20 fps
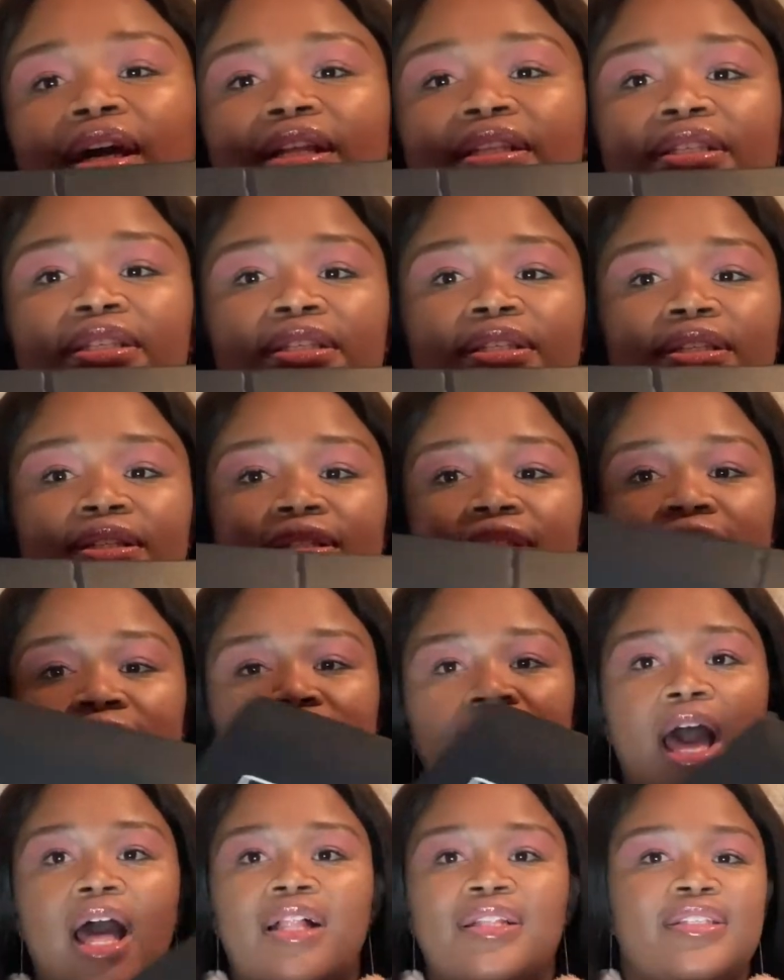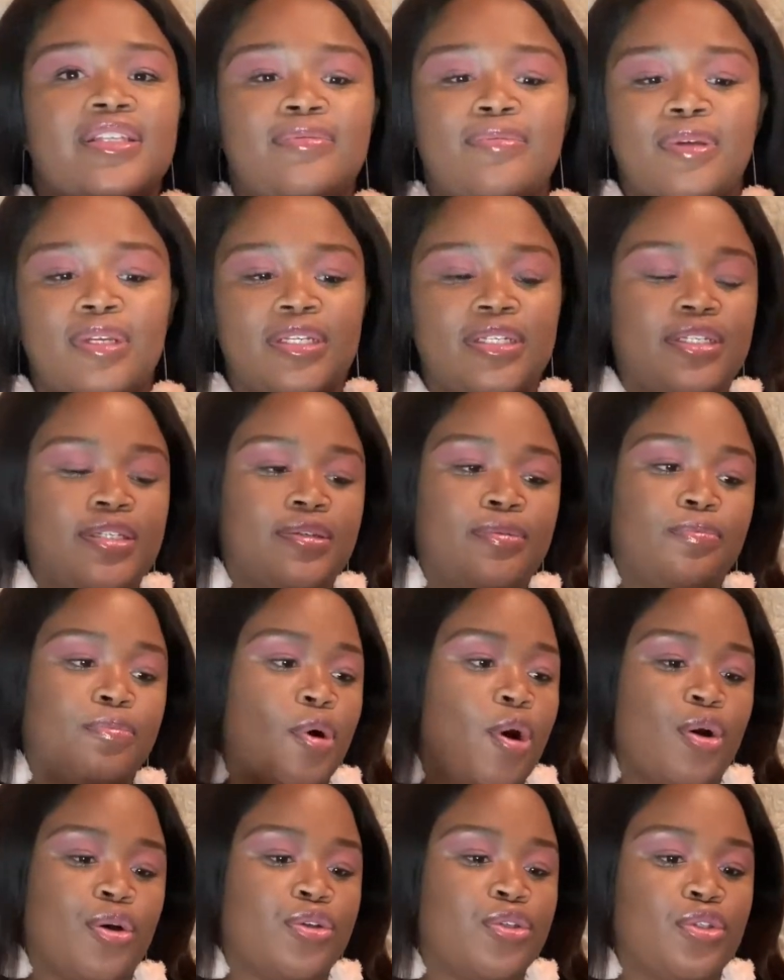it's the ultimate
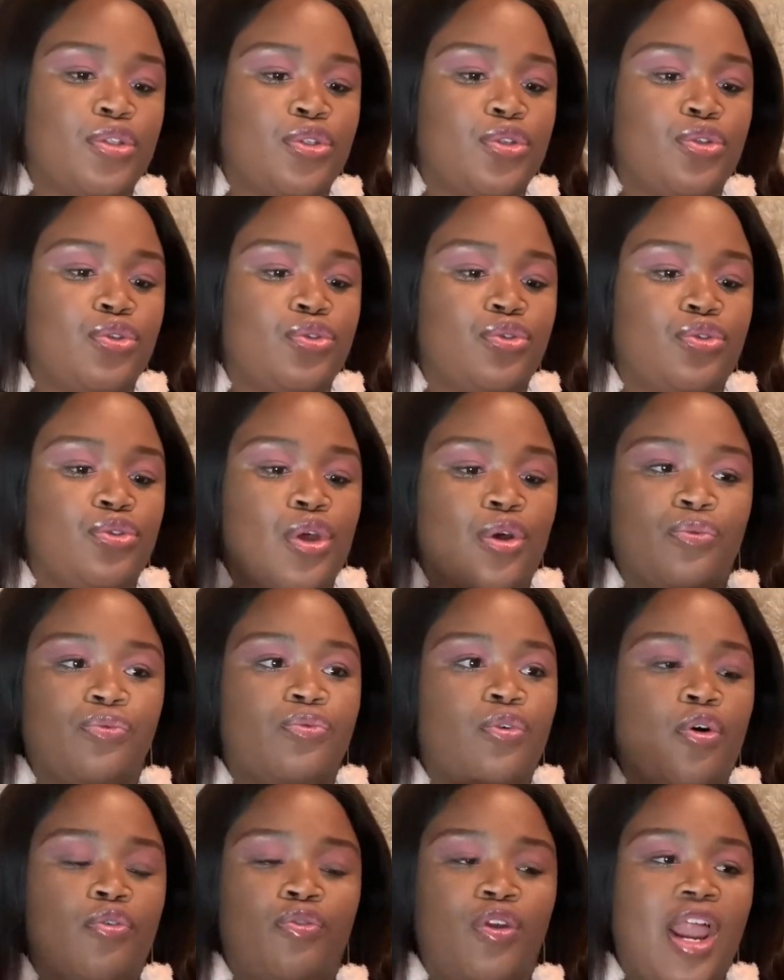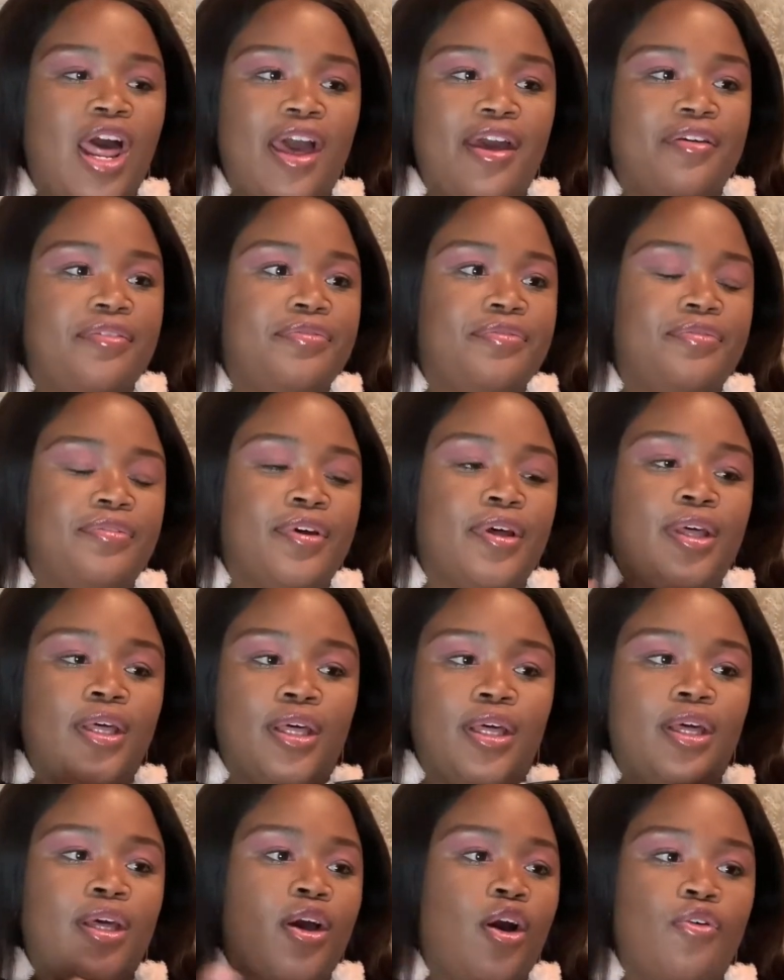box of life.
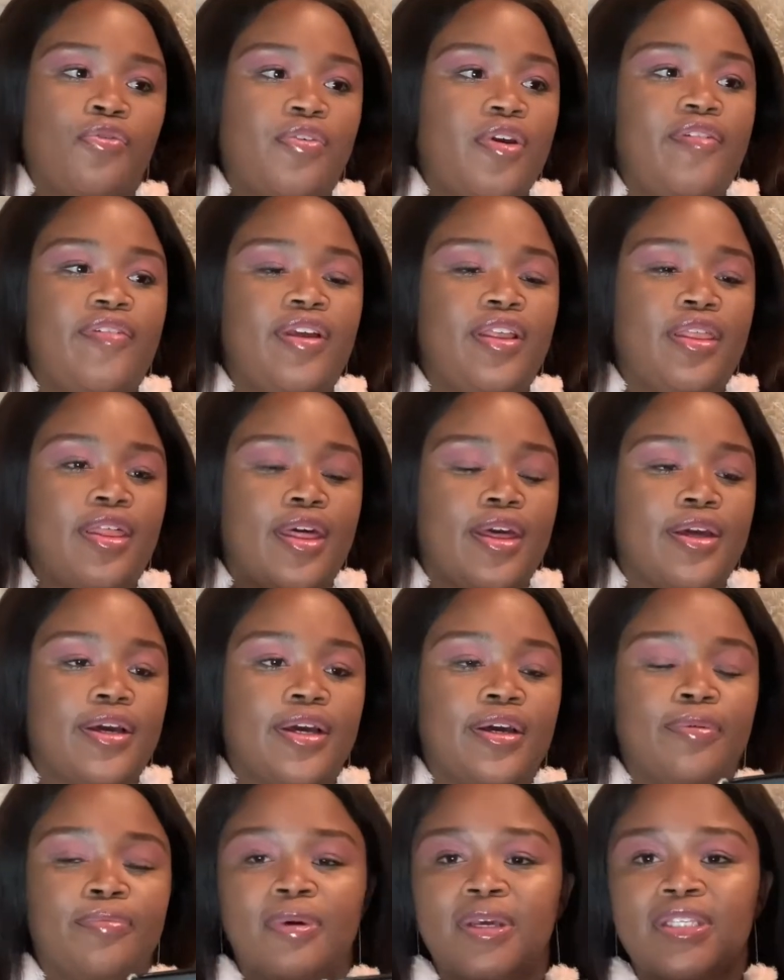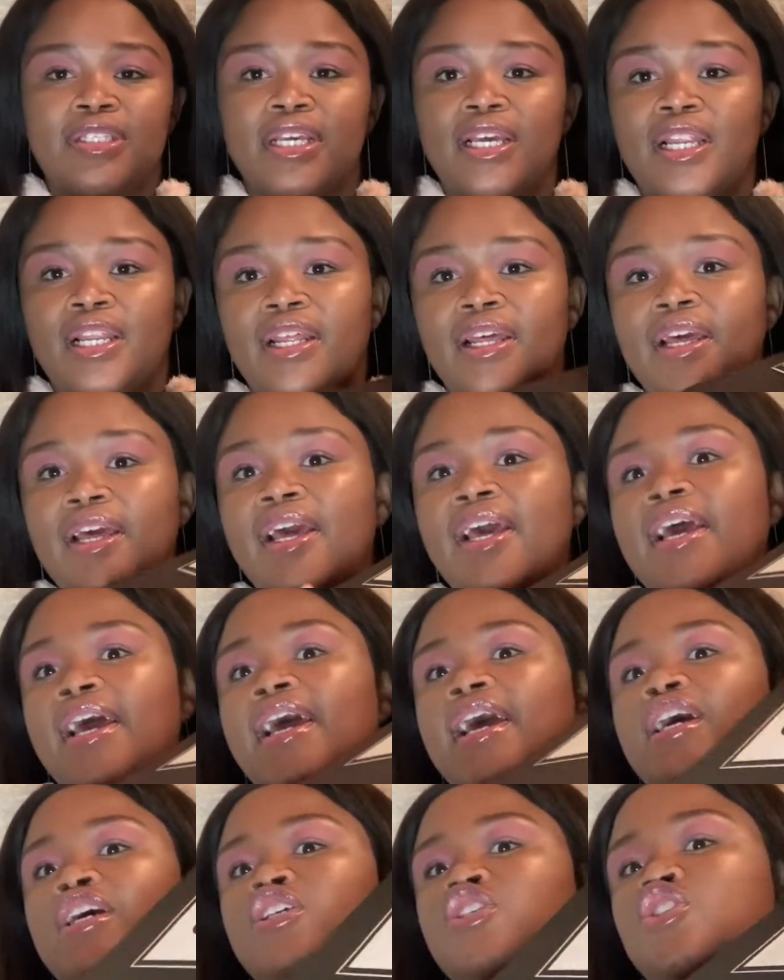Of everything, basically.
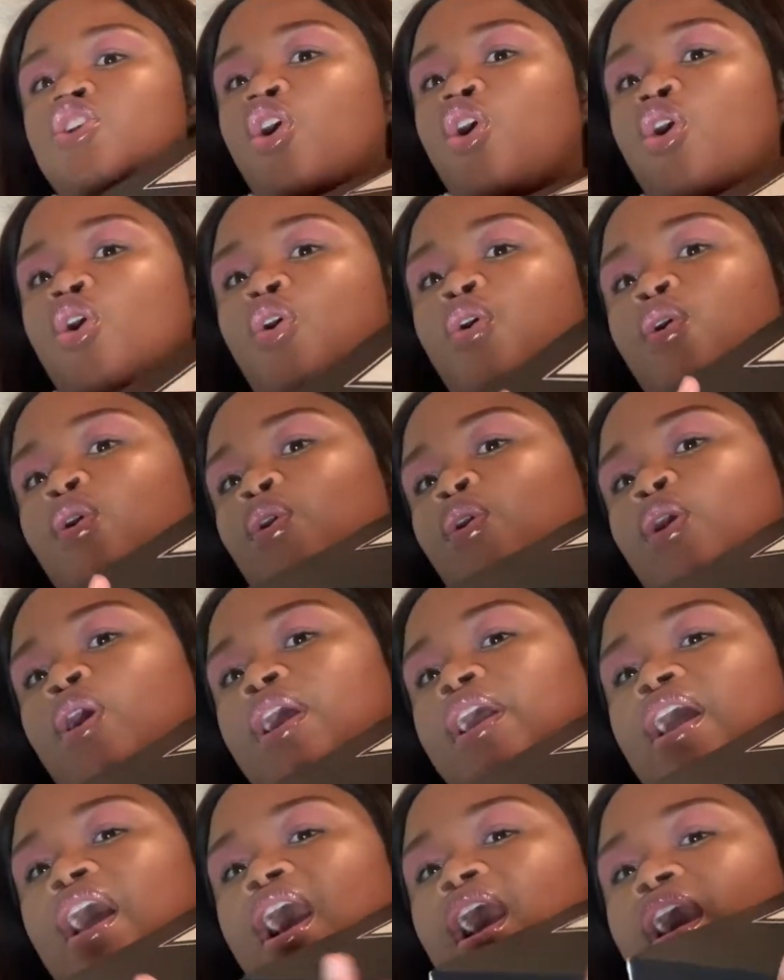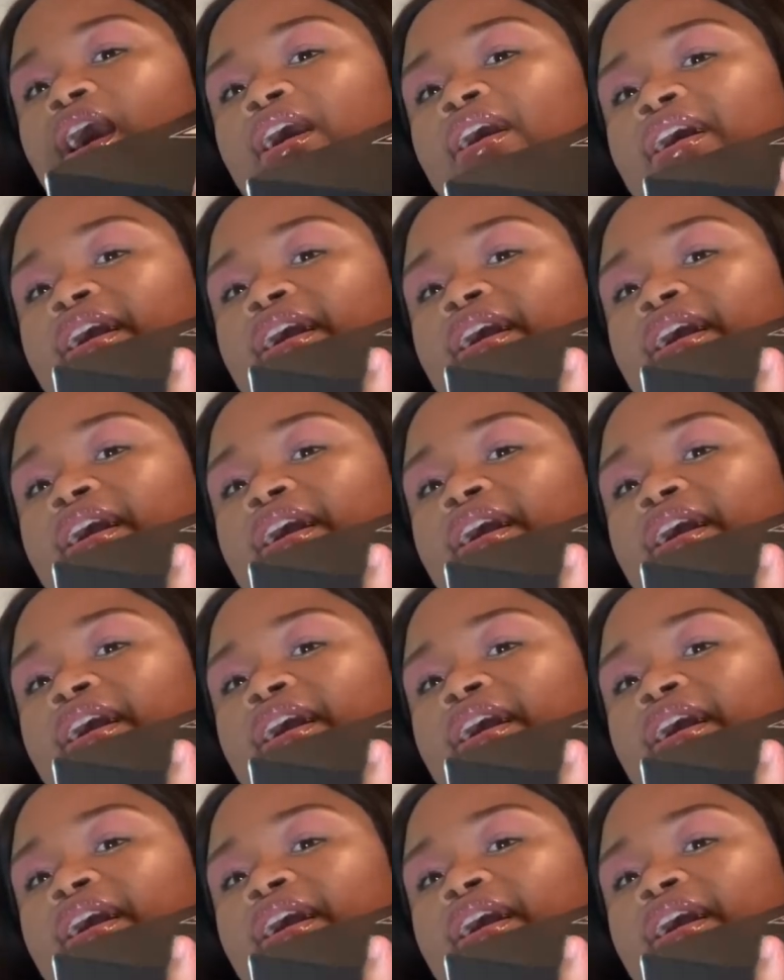So yeah,